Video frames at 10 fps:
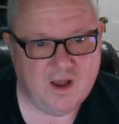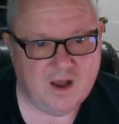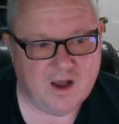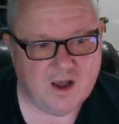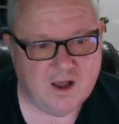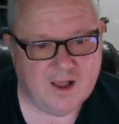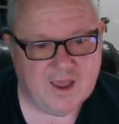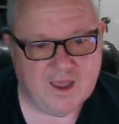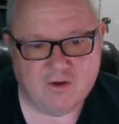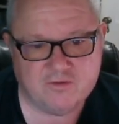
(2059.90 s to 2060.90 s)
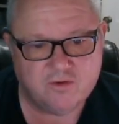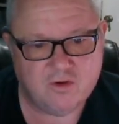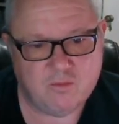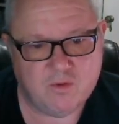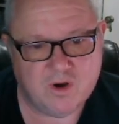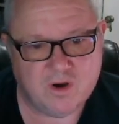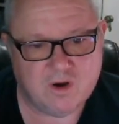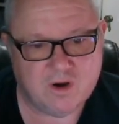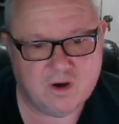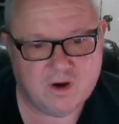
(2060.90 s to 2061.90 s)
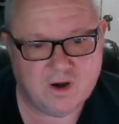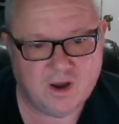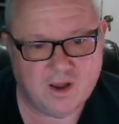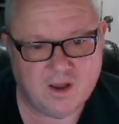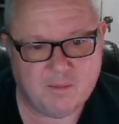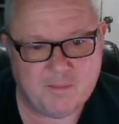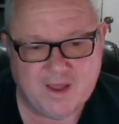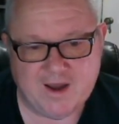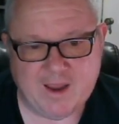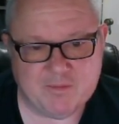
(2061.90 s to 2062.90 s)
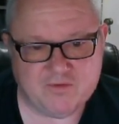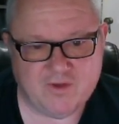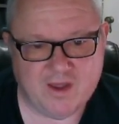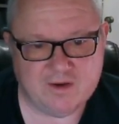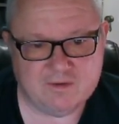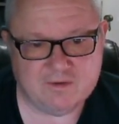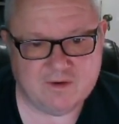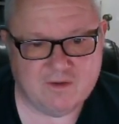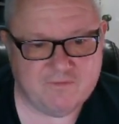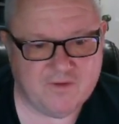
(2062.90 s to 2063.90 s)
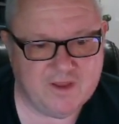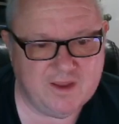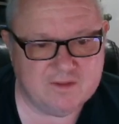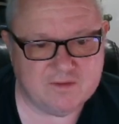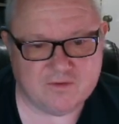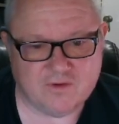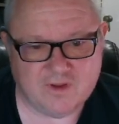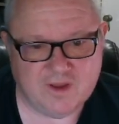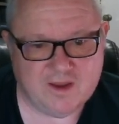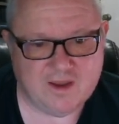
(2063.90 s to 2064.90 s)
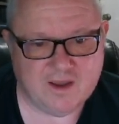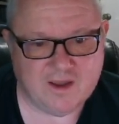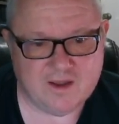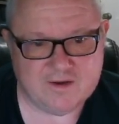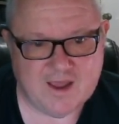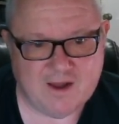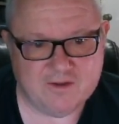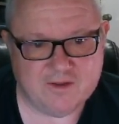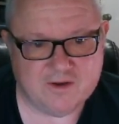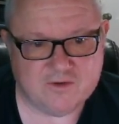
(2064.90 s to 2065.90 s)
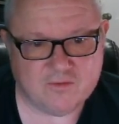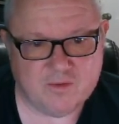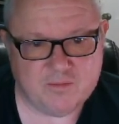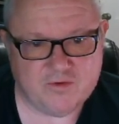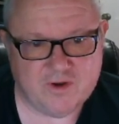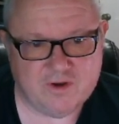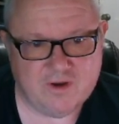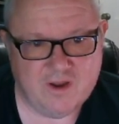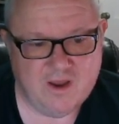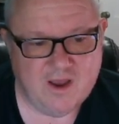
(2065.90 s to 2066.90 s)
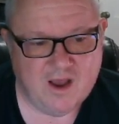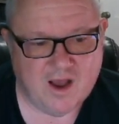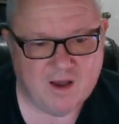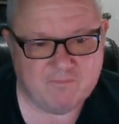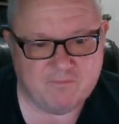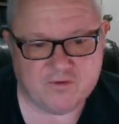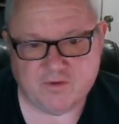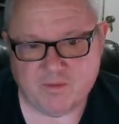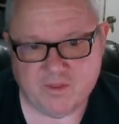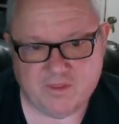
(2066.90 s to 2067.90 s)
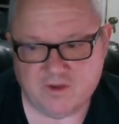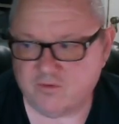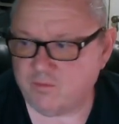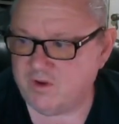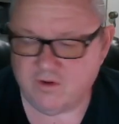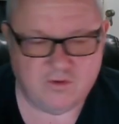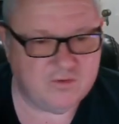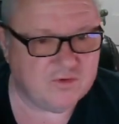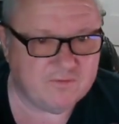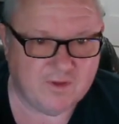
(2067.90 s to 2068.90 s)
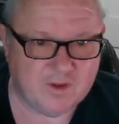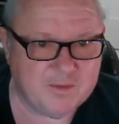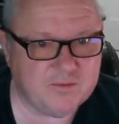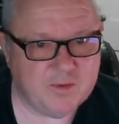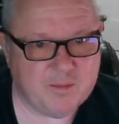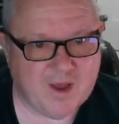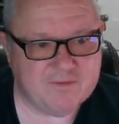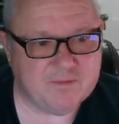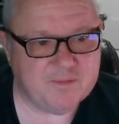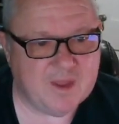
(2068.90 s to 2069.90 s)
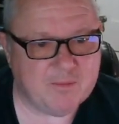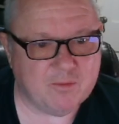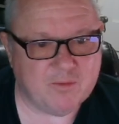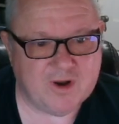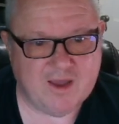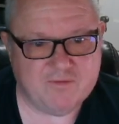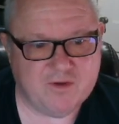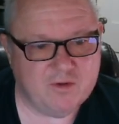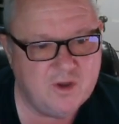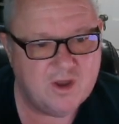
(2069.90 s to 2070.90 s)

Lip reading: And also, we're an Amazon affiliate. There's a link down in the description for some of the things we use or filaments we buy from them or what have you.